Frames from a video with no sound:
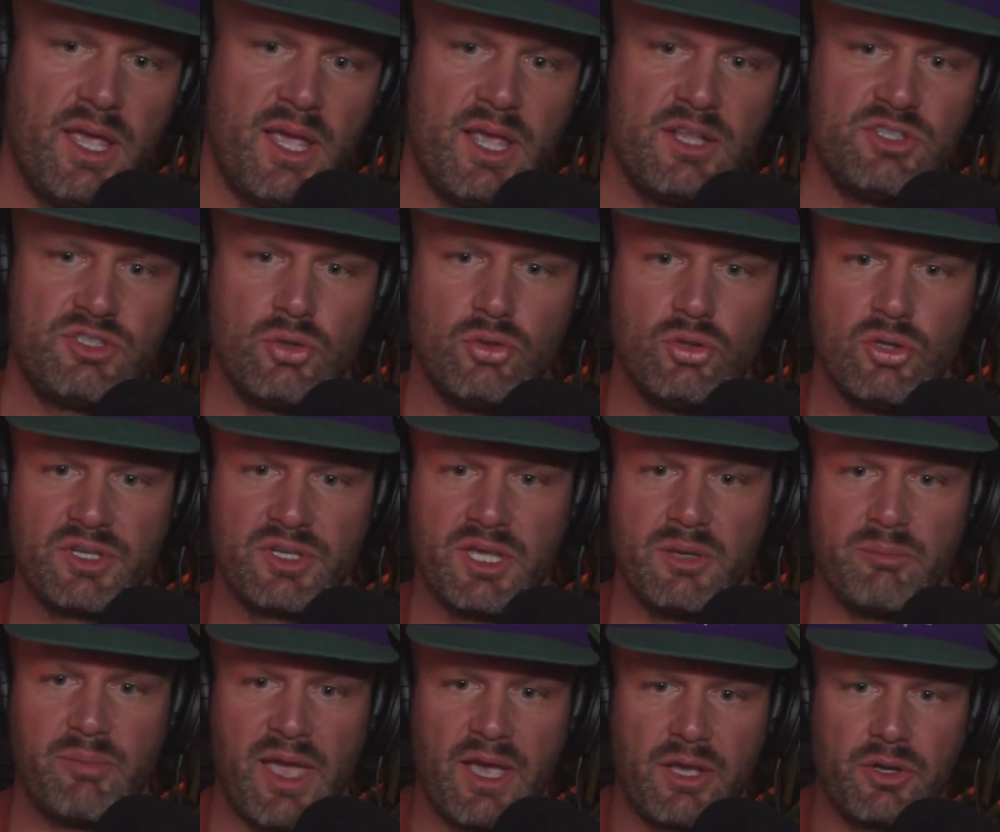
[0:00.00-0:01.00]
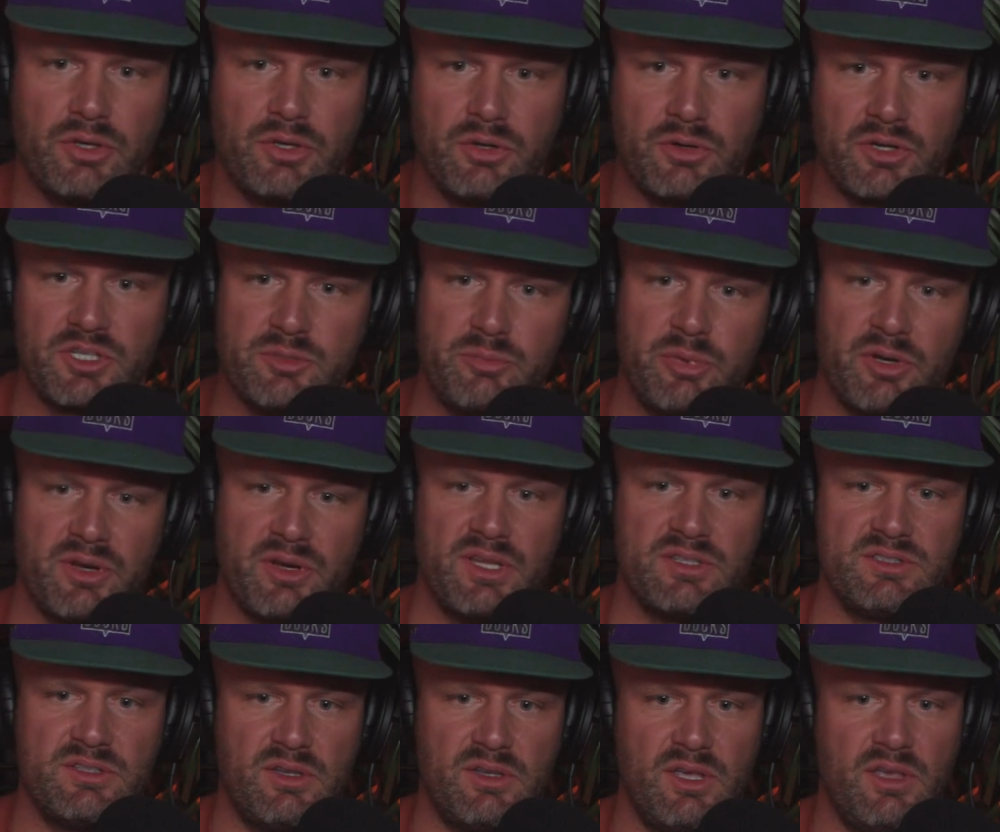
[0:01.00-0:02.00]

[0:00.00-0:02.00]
And so looking back on your experience,